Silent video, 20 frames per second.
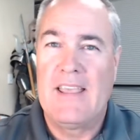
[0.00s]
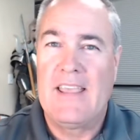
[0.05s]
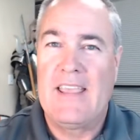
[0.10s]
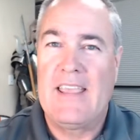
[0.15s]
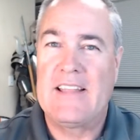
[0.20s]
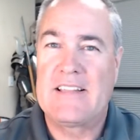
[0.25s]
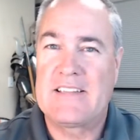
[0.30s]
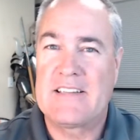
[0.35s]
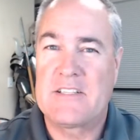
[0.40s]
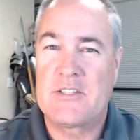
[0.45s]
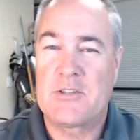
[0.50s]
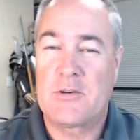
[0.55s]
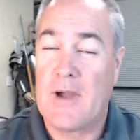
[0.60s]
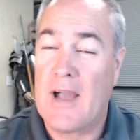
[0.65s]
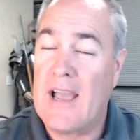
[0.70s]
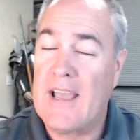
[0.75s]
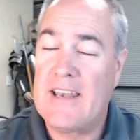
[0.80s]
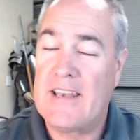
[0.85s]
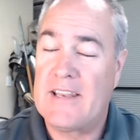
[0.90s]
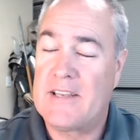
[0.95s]
It's a
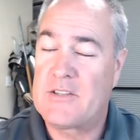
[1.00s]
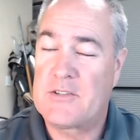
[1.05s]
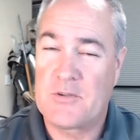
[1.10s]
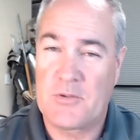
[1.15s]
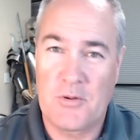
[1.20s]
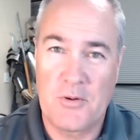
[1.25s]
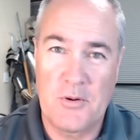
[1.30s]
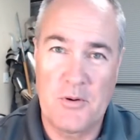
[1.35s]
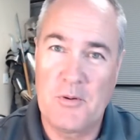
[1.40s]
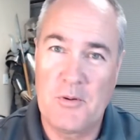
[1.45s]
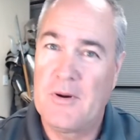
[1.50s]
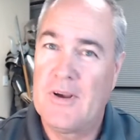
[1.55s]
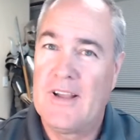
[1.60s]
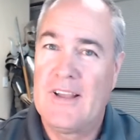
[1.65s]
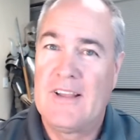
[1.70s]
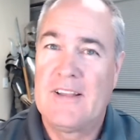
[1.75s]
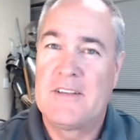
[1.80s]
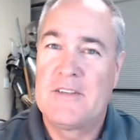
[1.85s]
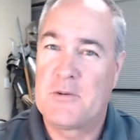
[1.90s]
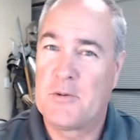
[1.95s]
tried and true
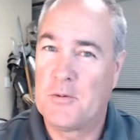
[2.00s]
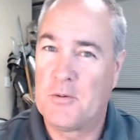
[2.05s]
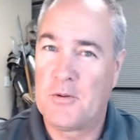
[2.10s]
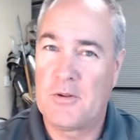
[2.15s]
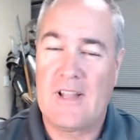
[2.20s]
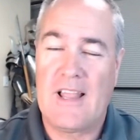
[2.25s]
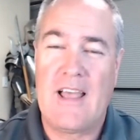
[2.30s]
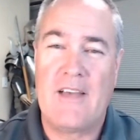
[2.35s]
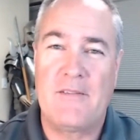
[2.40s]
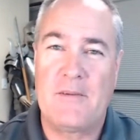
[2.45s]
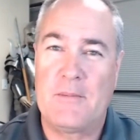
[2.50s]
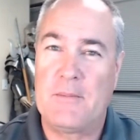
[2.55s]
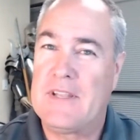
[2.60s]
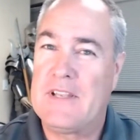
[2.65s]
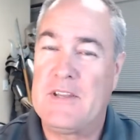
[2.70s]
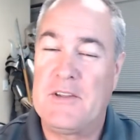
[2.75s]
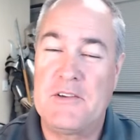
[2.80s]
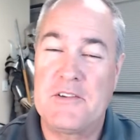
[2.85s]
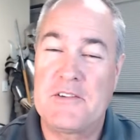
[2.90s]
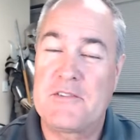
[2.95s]
tool, having
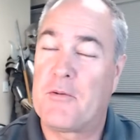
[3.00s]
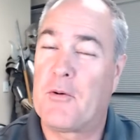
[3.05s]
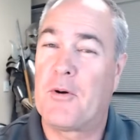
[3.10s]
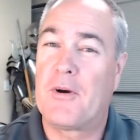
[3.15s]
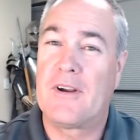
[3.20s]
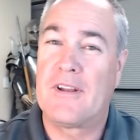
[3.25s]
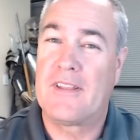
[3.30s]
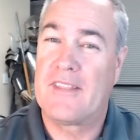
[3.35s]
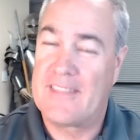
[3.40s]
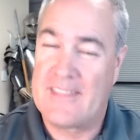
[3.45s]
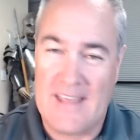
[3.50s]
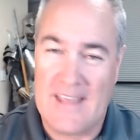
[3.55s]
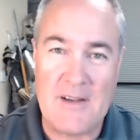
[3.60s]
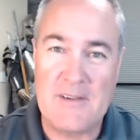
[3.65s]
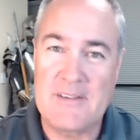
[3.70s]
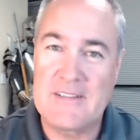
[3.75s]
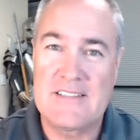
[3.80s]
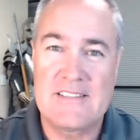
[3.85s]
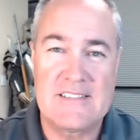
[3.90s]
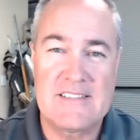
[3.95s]
been used for
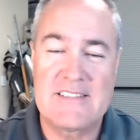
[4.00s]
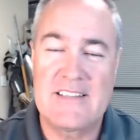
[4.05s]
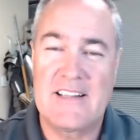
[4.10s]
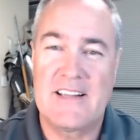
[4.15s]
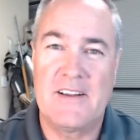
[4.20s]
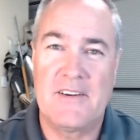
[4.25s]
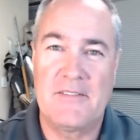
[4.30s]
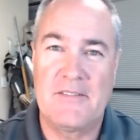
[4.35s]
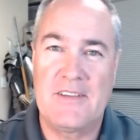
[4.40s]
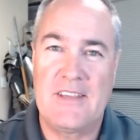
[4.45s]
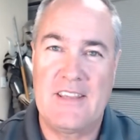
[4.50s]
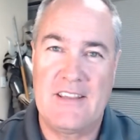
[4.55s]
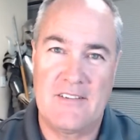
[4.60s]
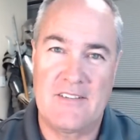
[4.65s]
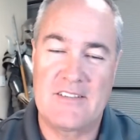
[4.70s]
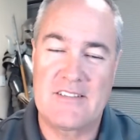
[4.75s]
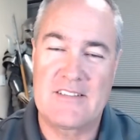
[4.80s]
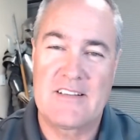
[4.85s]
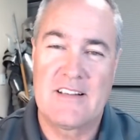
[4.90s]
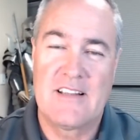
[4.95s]
thousands of
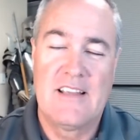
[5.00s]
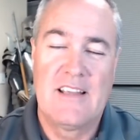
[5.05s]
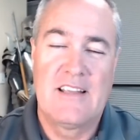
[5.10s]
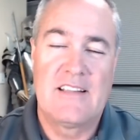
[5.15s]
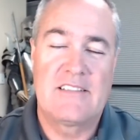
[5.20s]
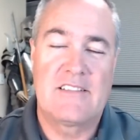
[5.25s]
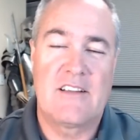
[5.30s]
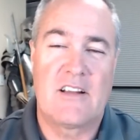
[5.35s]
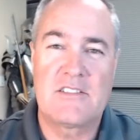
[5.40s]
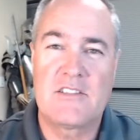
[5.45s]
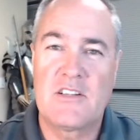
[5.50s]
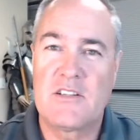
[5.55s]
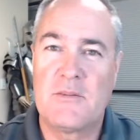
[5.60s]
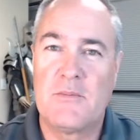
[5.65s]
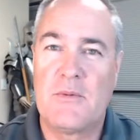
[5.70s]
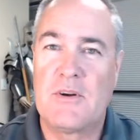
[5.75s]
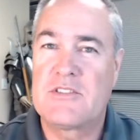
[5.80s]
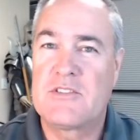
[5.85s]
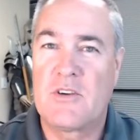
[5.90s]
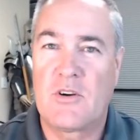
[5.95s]
years. It's also the
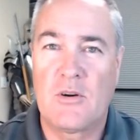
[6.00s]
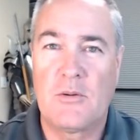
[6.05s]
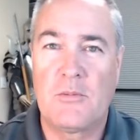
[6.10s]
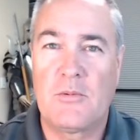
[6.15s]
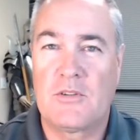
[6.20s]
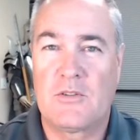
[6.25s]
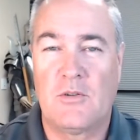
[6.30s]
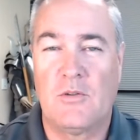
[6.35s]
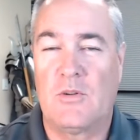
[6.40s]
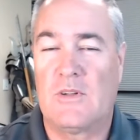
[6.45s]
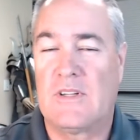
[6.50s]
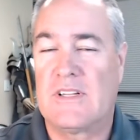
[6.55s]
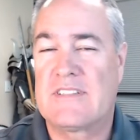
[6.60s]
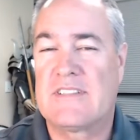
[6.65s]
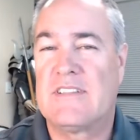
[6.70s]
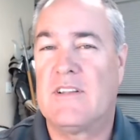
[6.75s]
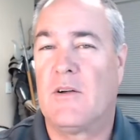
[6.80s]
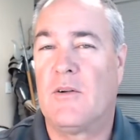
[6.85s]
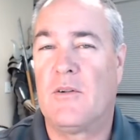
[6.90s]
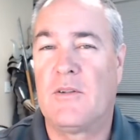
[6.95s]
most durable tool.
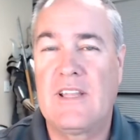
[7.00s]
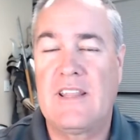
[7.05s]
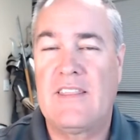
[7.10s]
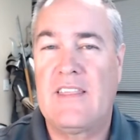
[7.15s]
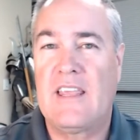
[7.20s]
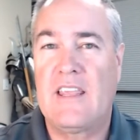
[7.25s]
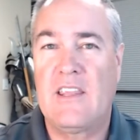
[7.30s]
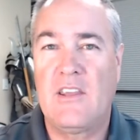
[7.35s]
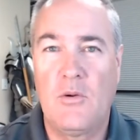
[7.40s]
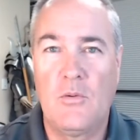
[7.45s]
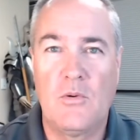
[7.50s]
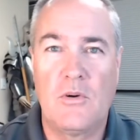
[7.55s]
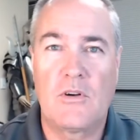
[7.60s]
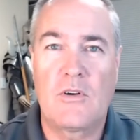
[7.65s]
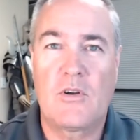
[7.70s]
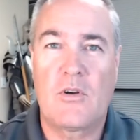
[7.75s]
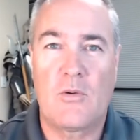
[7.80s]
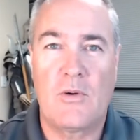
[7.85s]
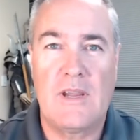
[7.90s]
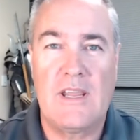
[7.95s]
It's the only thing you will
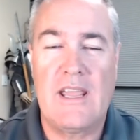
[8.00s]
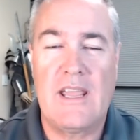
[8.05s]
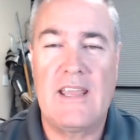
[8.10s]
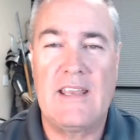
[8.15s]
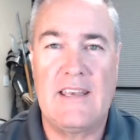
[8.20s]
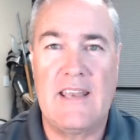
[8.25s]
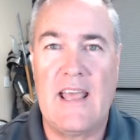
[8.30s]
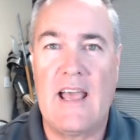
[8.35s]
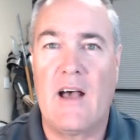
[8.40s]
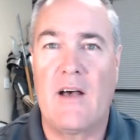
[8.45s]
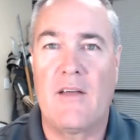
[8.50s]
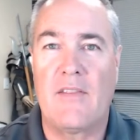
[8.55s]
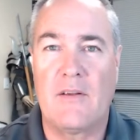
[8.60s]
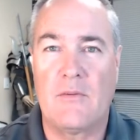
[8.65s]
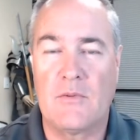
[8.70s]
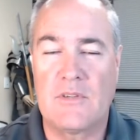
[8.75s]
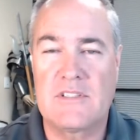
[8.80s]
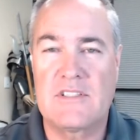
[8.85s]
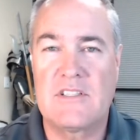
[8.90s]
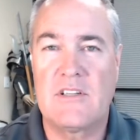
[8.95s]
create now that
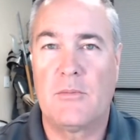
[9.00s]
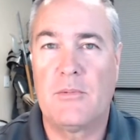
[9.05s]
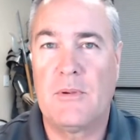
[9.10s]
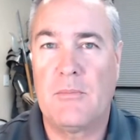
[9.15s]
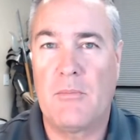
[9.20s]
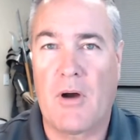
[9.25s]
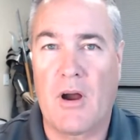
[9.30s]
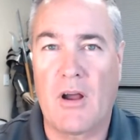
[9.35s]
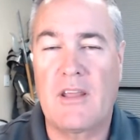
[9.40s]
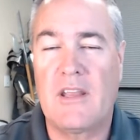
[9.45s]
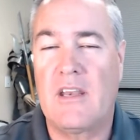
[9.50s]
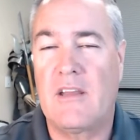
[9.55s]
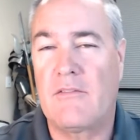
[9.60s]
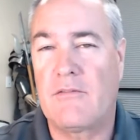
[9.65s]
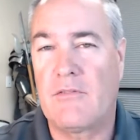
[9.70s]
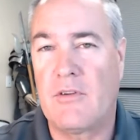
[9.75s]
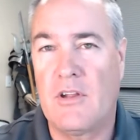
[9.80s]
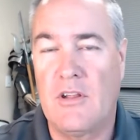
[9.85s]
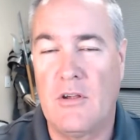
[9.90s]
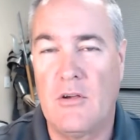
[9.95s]
will still be marketing
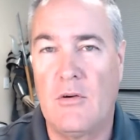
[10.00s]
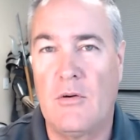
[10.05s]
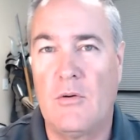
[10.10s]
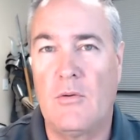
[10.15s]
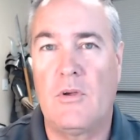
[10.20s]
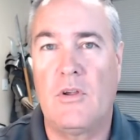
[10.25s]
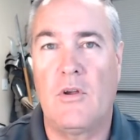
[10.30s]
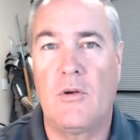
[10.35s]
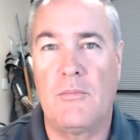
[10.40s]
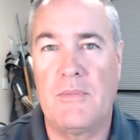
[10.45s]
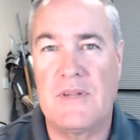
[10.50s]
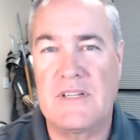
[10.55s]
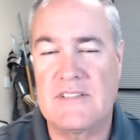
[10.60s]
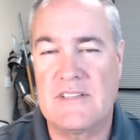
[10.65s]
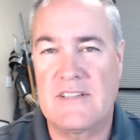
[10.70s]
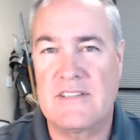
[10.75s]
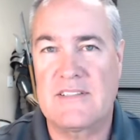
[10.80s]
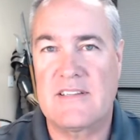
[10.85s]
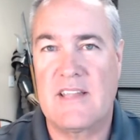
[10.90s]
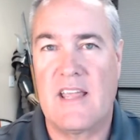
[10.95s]
for you, your
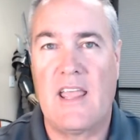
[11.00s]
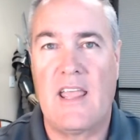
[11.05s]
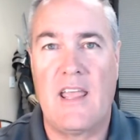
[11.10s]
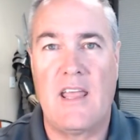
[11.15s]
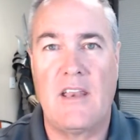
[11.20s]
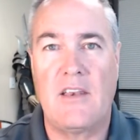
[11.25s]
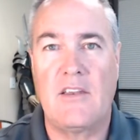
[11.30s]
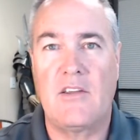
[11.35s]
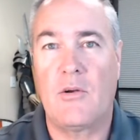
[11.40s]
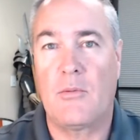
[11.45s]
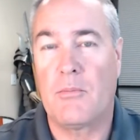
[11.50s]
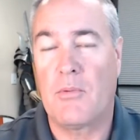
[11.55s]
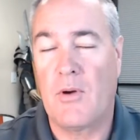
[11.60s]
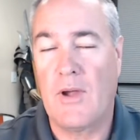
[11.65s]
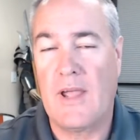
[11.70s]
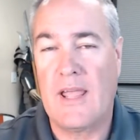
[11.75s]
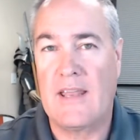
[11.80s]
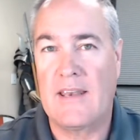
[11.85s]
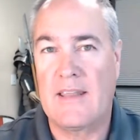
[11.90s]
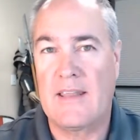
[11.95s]
business, and your
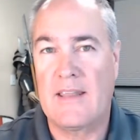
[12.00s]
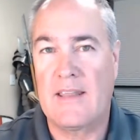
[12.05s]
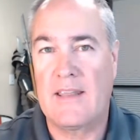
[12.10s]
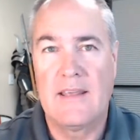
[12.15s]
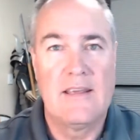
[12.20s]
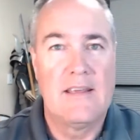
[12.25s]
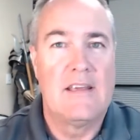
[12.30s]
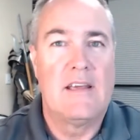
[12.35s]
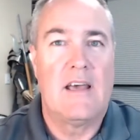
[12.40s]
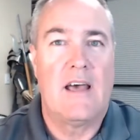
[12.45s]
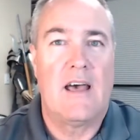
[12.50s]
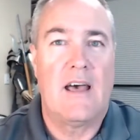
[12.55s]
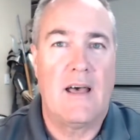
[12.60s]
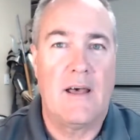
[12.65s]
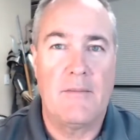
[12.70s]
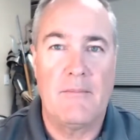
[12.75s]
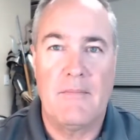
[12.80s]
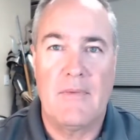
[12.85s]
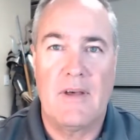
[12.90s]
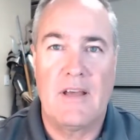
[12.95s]
brand
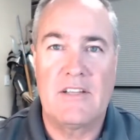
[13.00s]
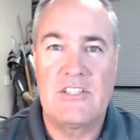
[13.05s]
a